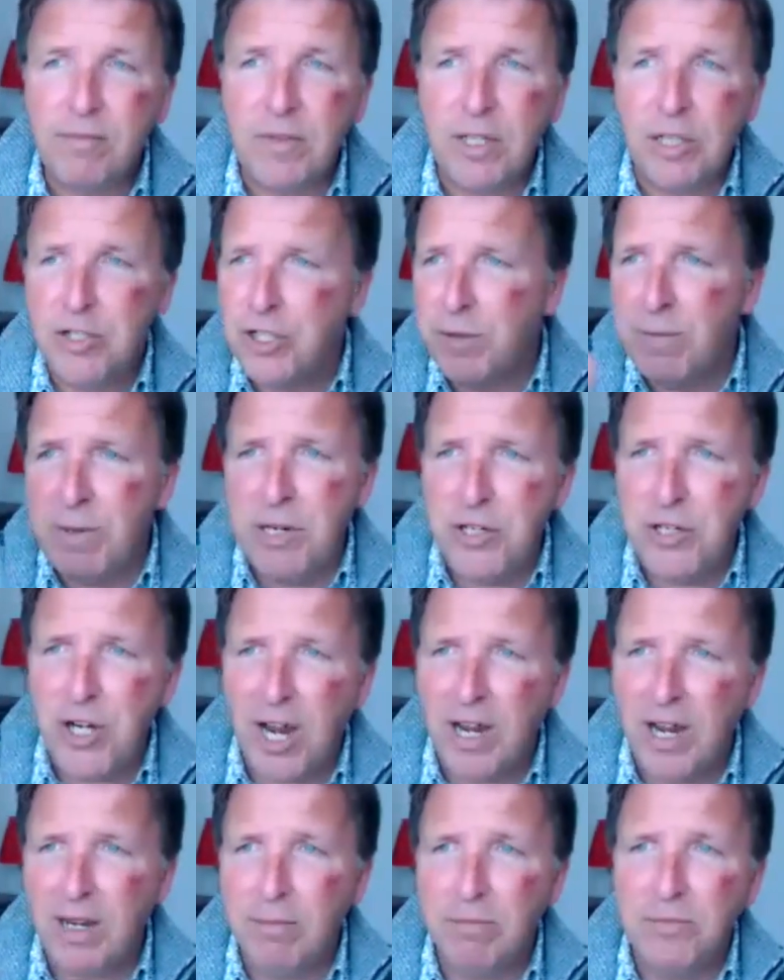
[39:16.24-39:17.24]
Jimmy
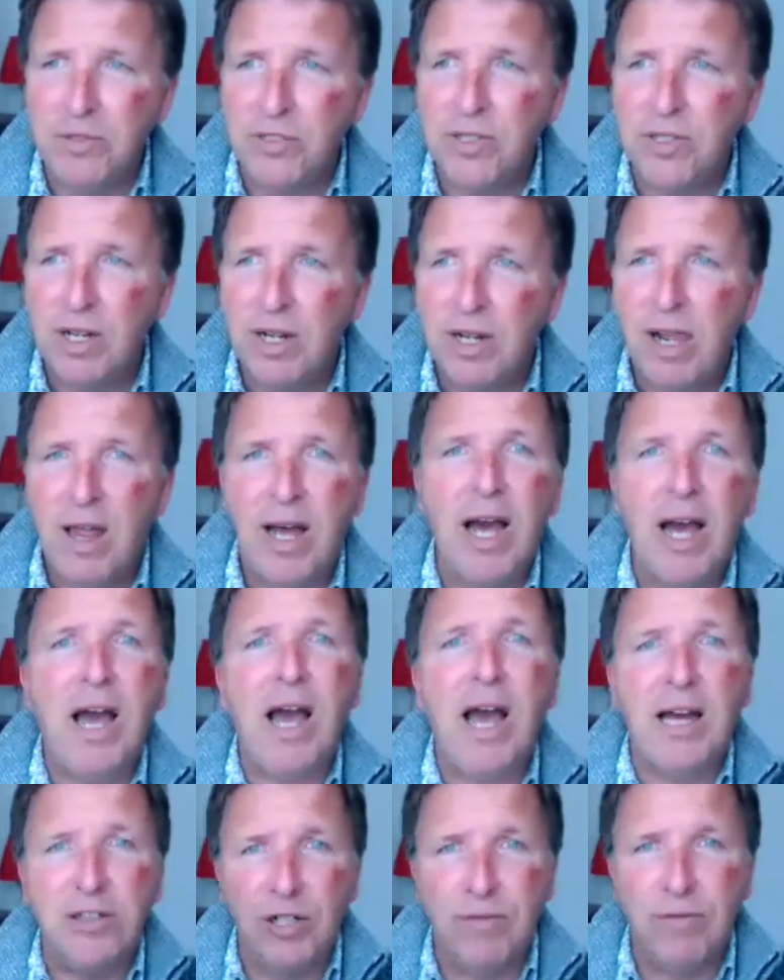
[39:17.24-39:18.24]
James,
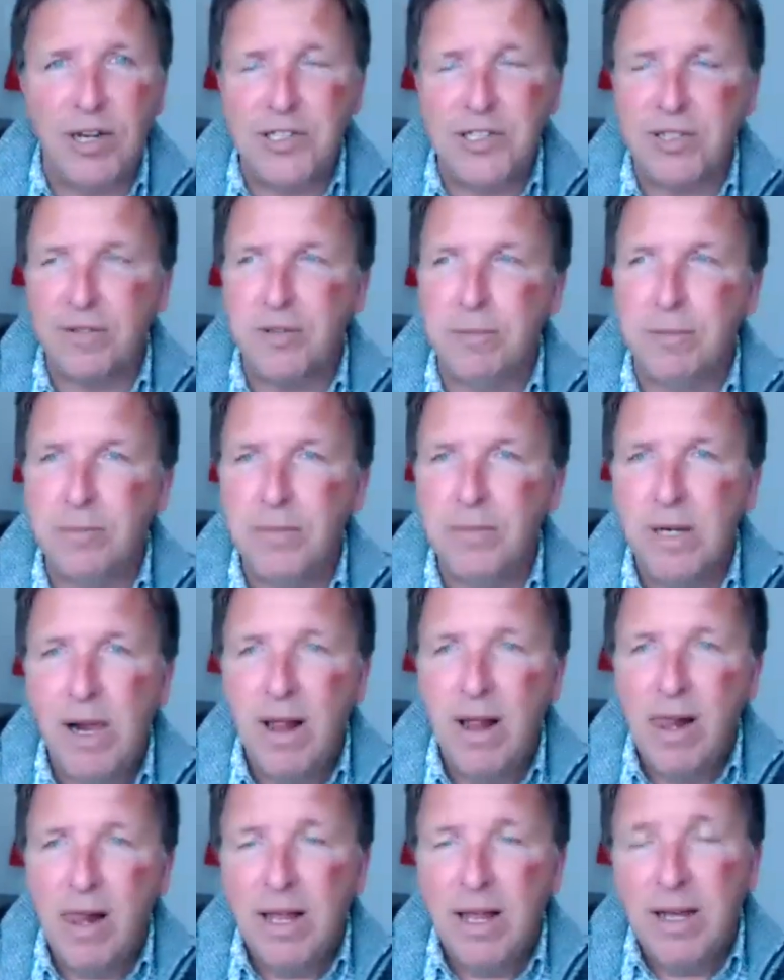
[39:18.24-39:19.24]
and the rest of them.
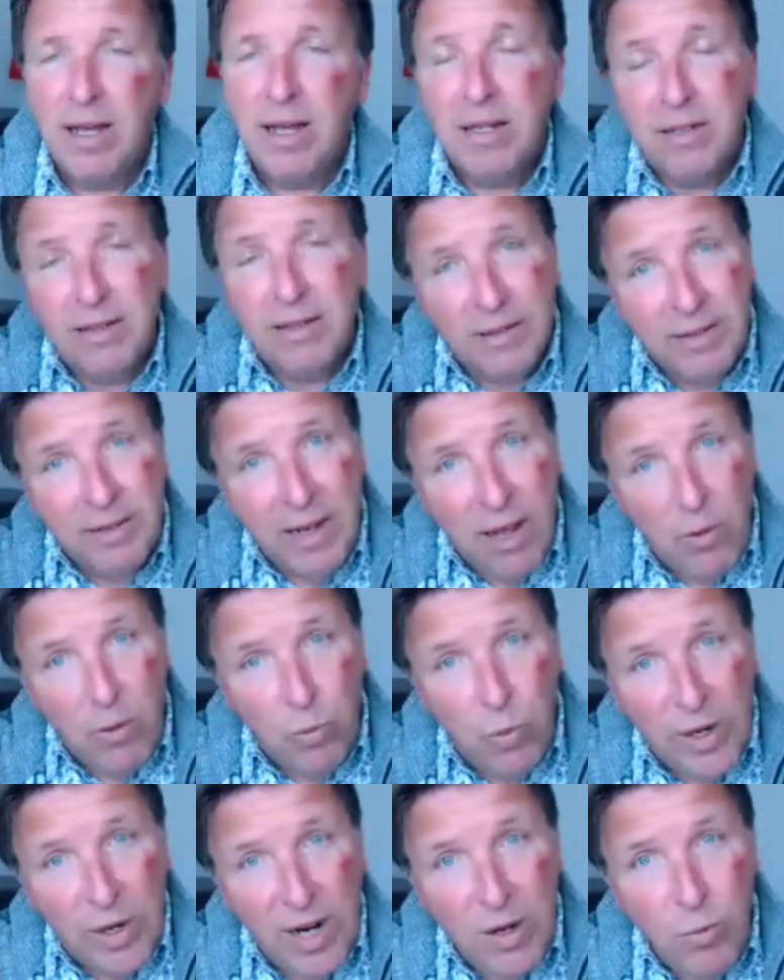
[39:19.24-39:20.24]
Now,
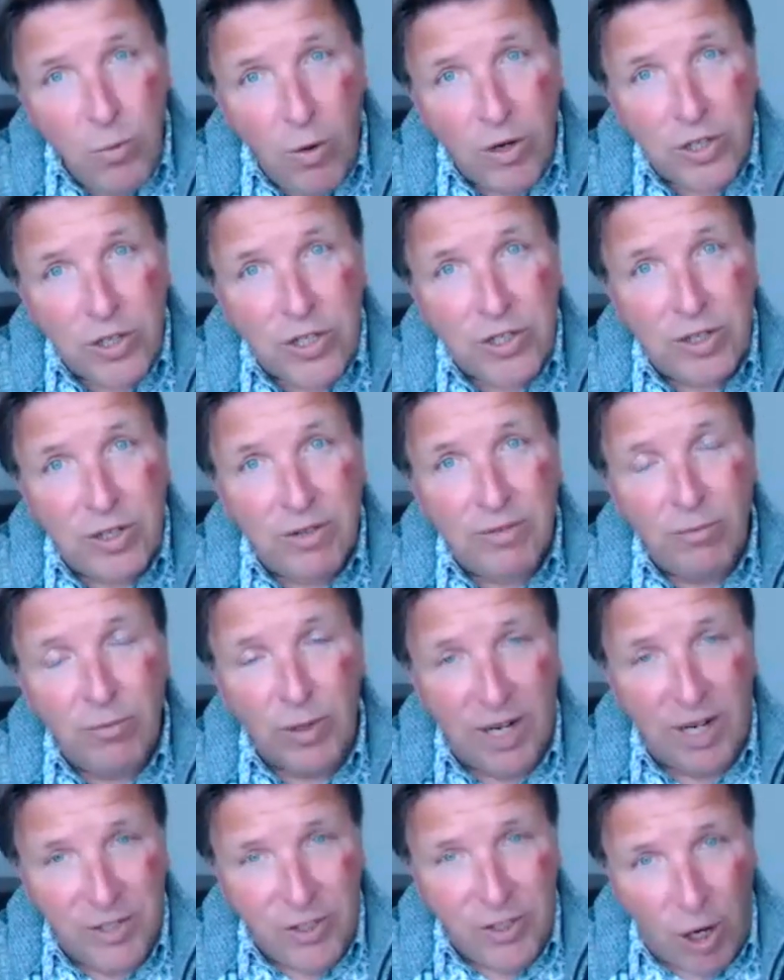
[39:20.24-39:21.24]
when I watch, well,
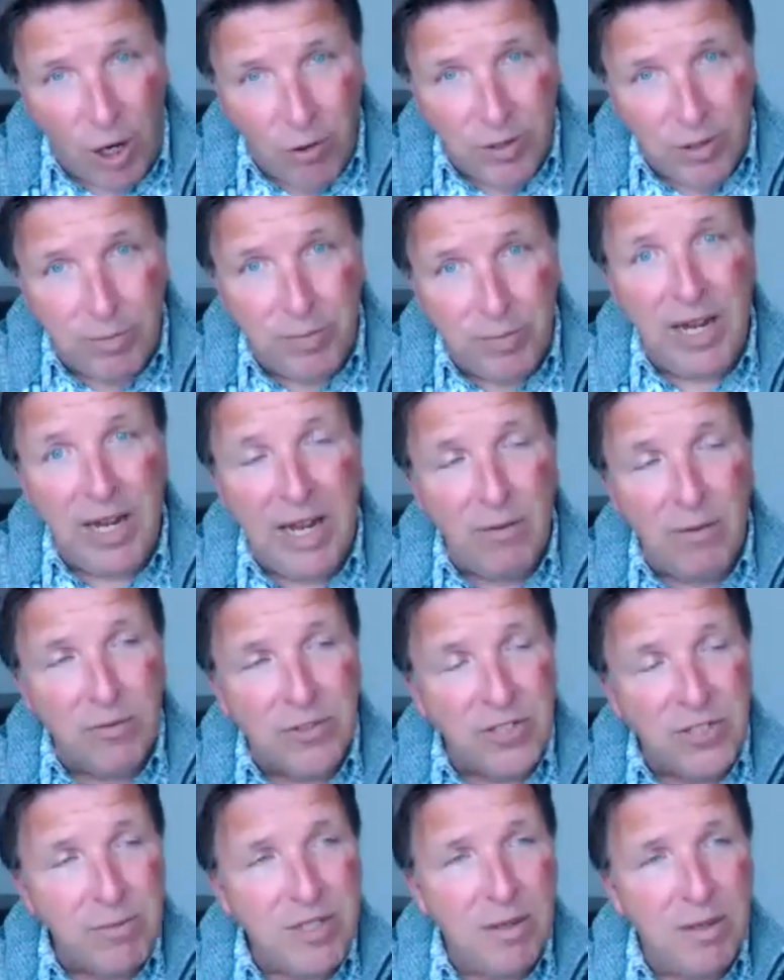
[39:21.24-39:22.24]
I don't, but
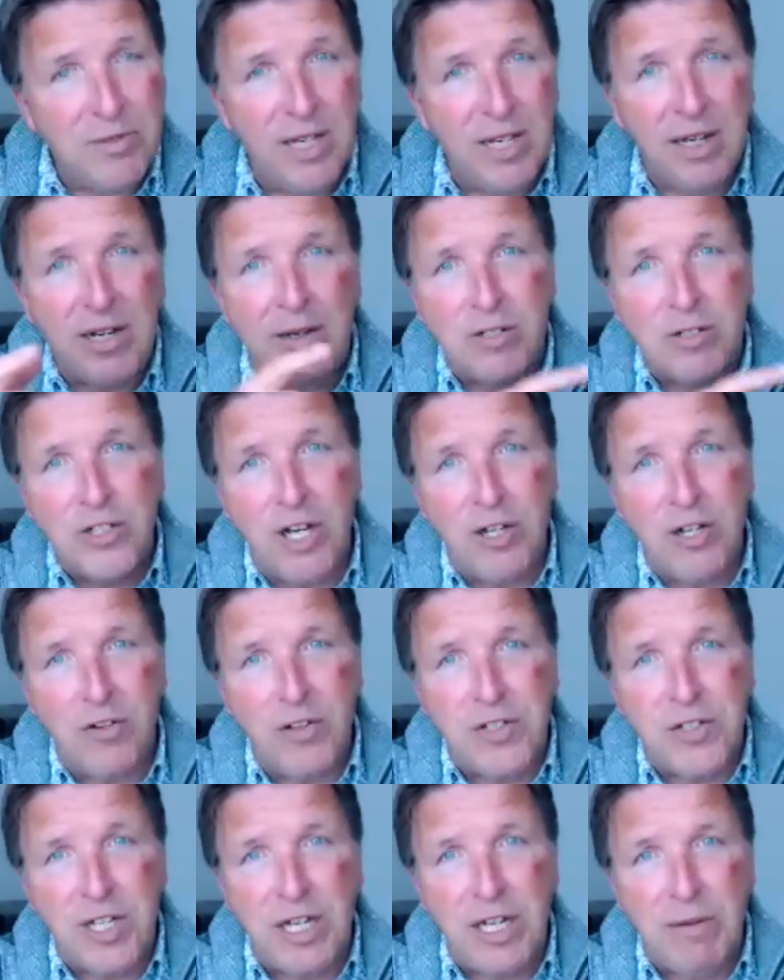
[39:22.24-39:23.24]
sometimes I turn on the
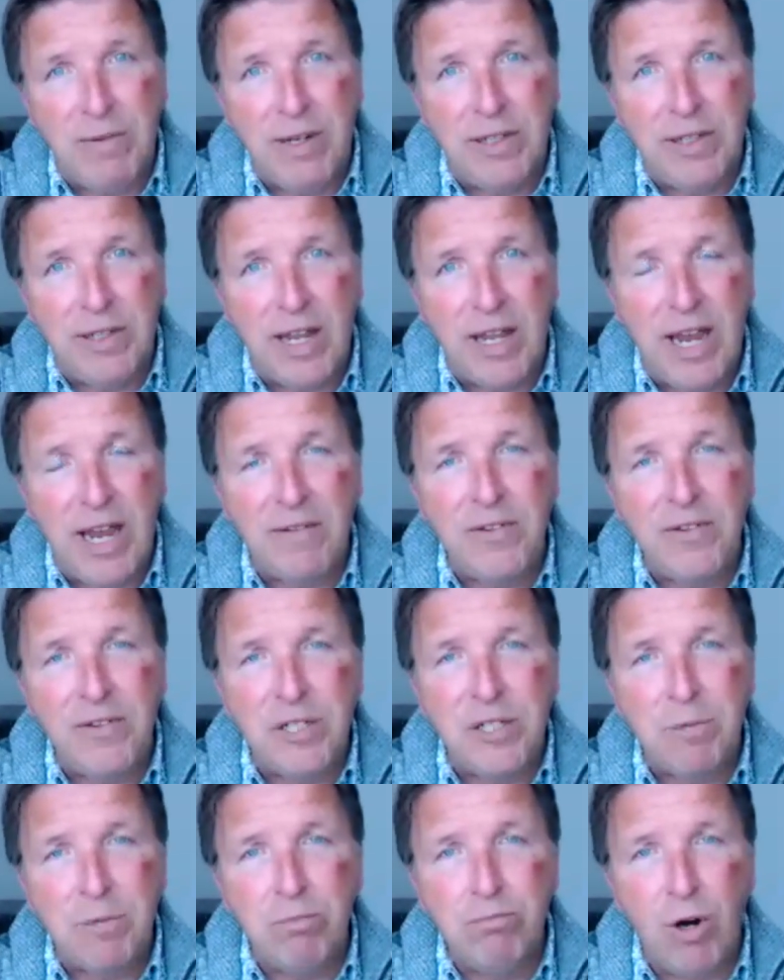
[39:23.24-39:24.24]
TV and they have
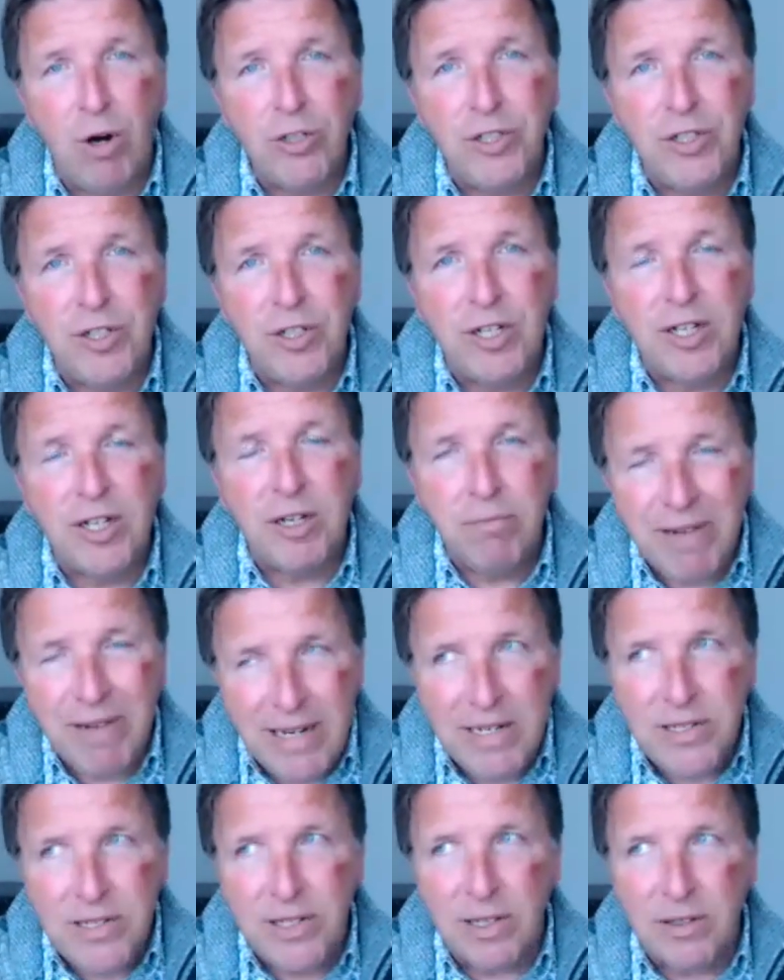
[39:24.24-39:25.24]
these modern
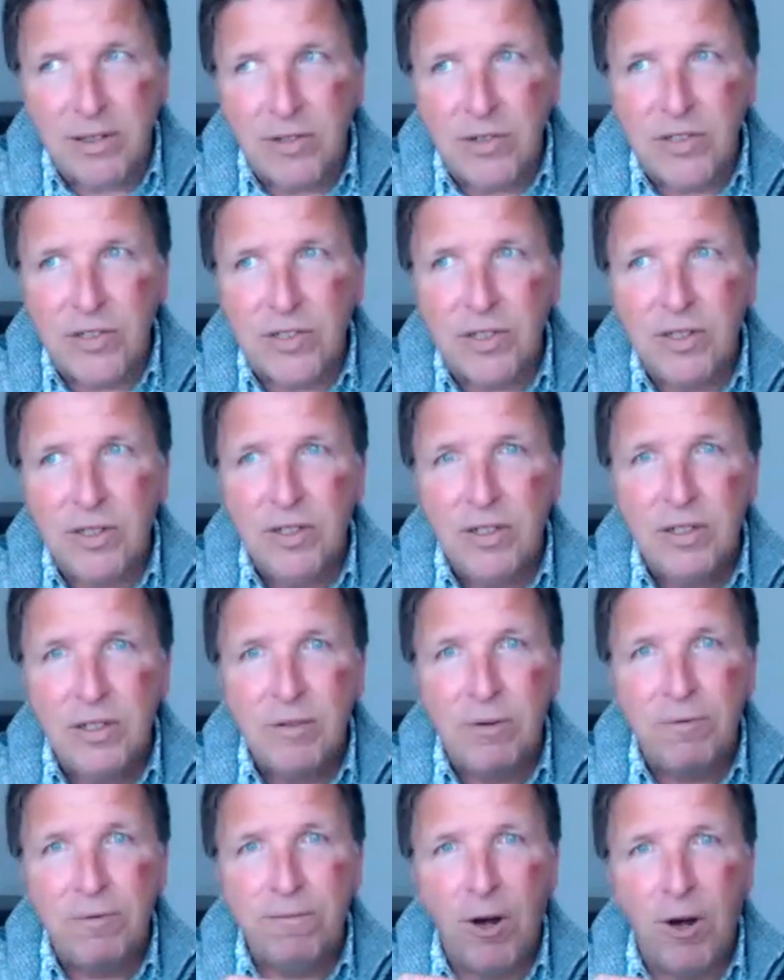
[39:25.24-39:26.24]
comedians
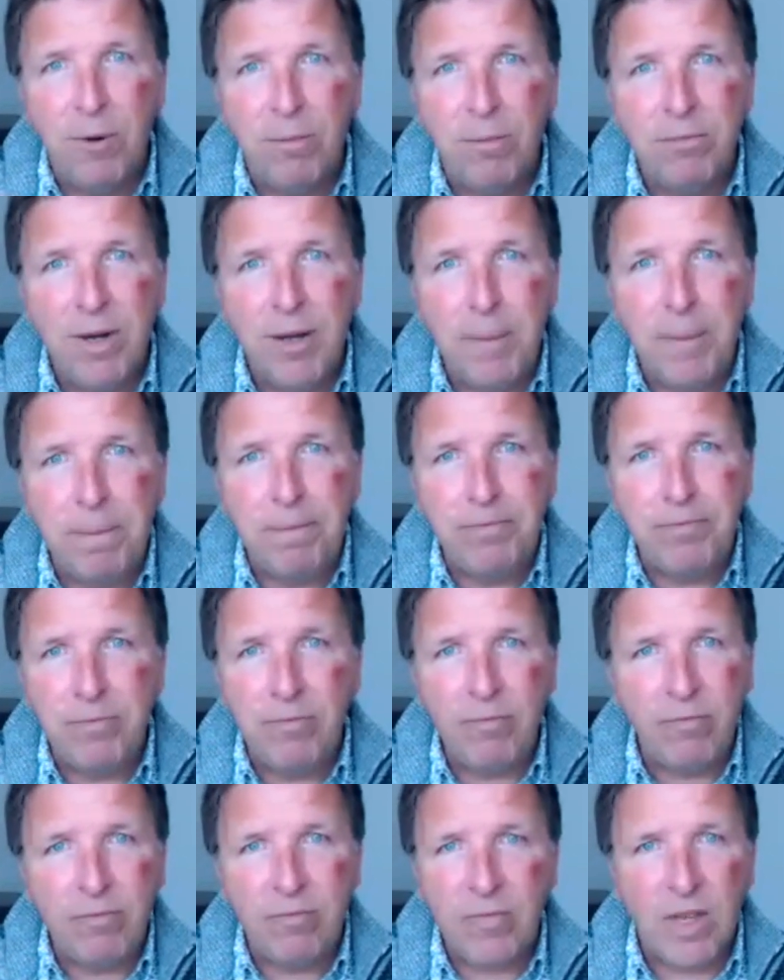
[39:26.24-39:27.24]
from um,
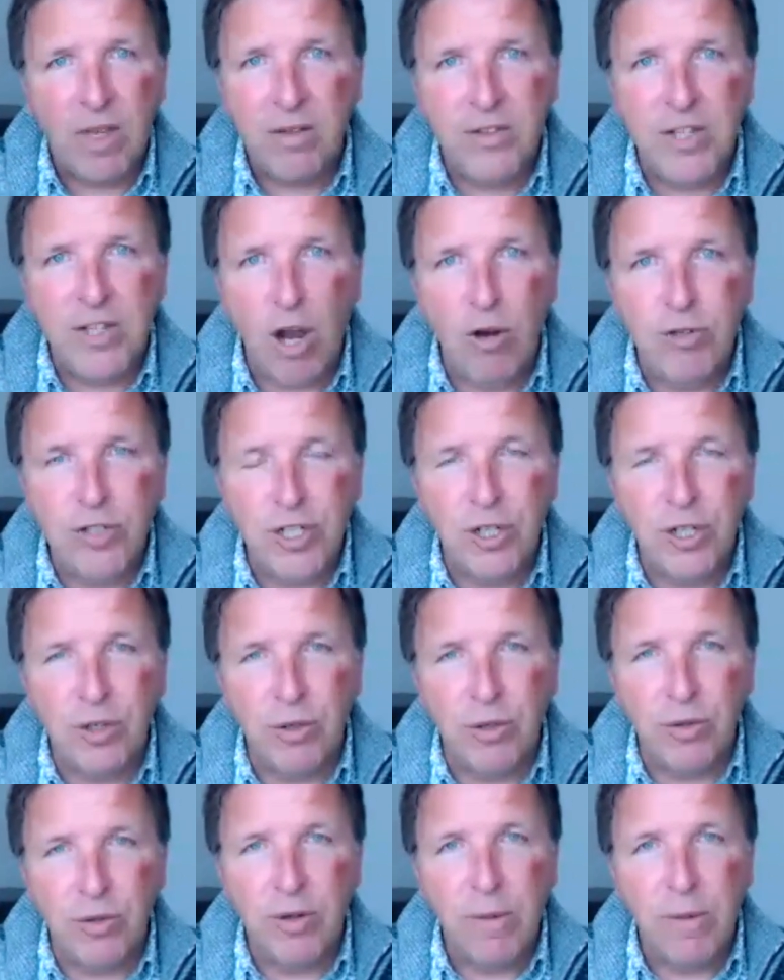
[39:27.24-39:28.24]
the O2.